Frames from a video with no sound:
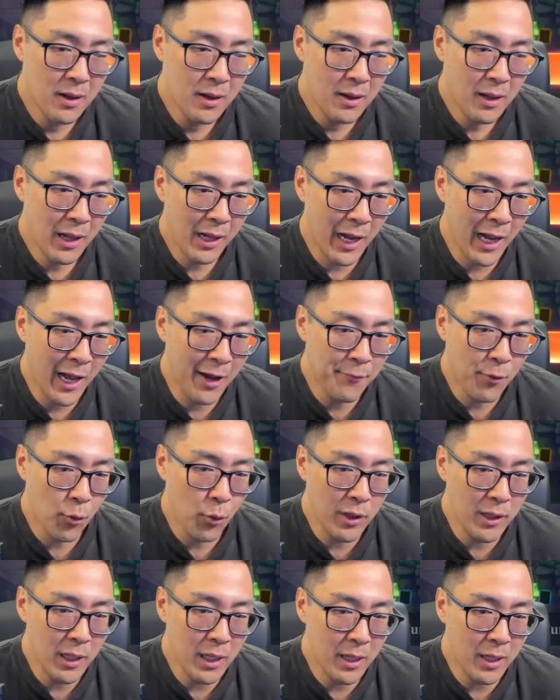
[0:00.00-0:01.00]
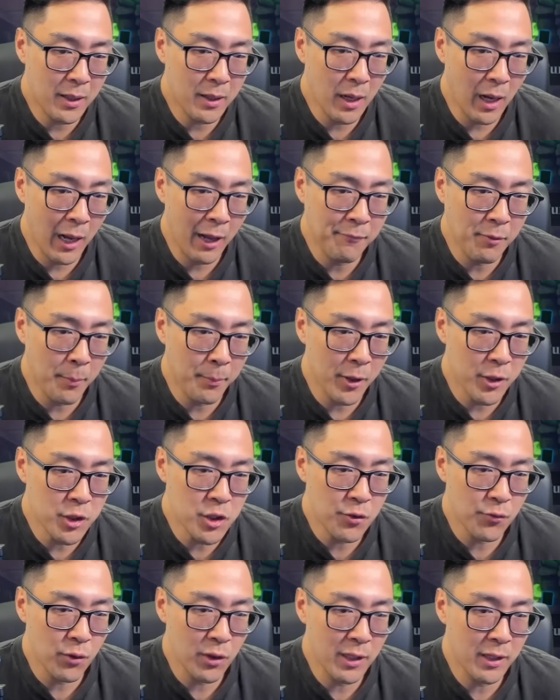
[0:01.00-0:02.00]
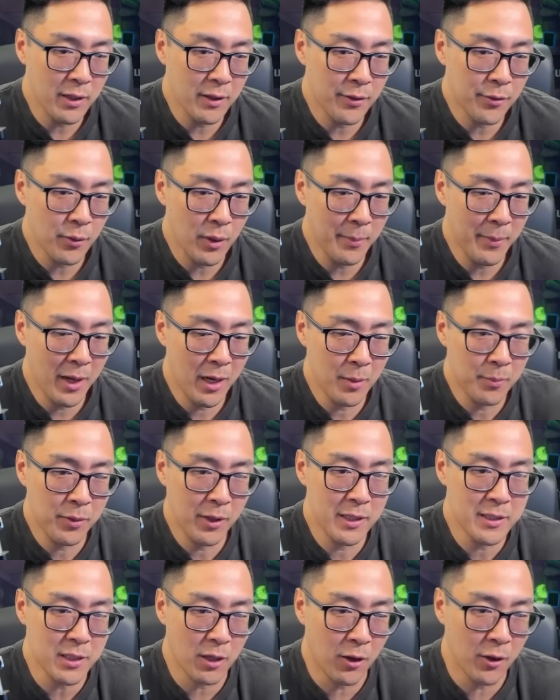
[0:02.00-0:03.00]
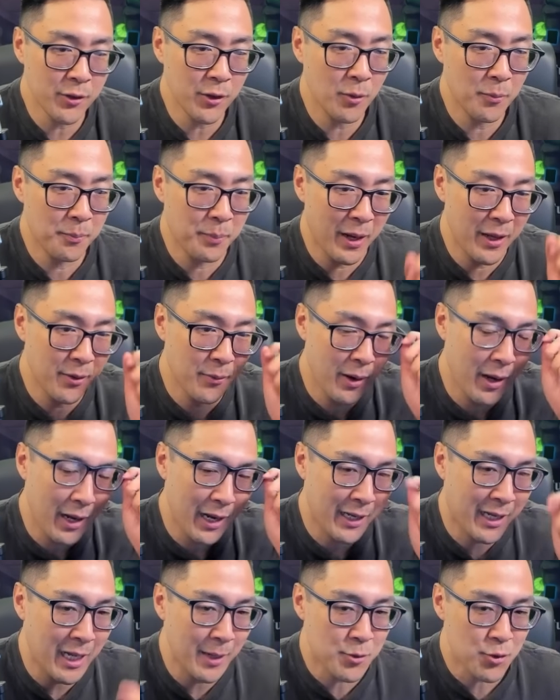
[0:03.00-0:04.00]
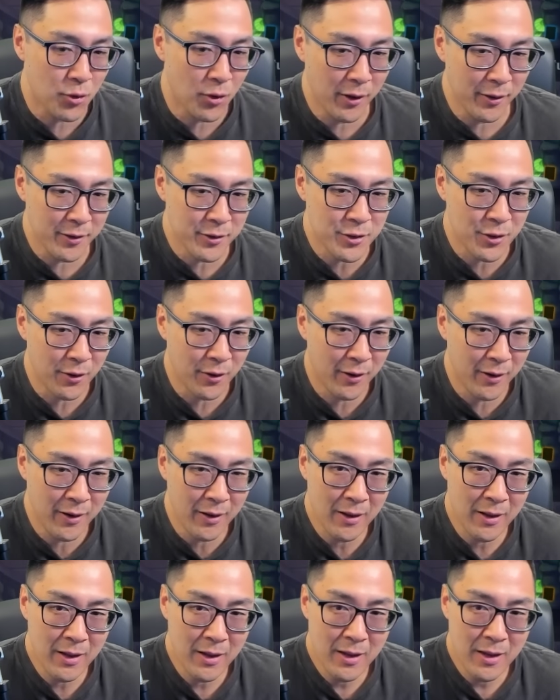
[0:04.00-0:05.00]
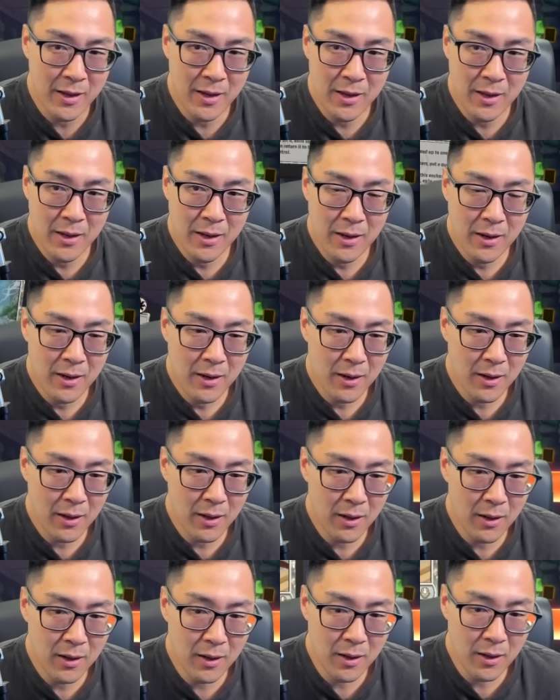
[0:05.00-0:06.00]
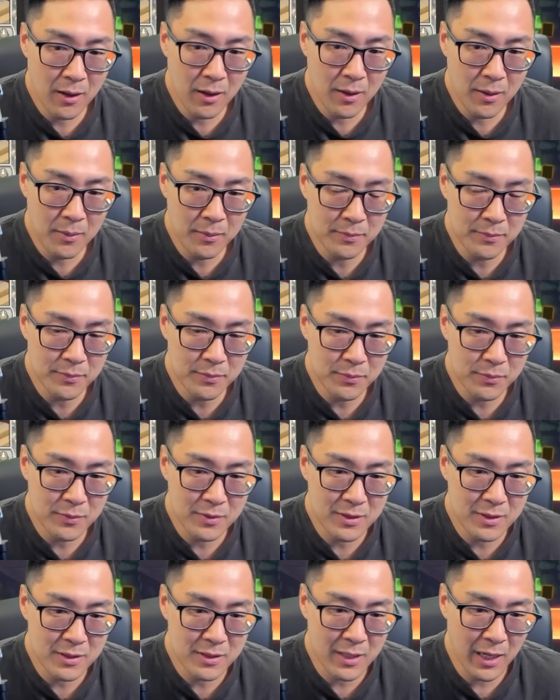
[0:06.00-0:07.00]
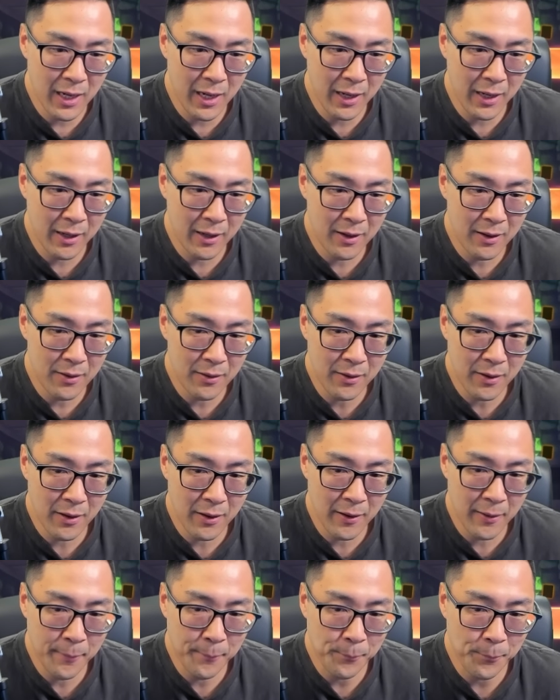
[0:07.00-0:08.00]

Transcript: Like I have a bunch of really good 3-mana plays. Although, by the way, I keep drawing this card. Dang. Okay.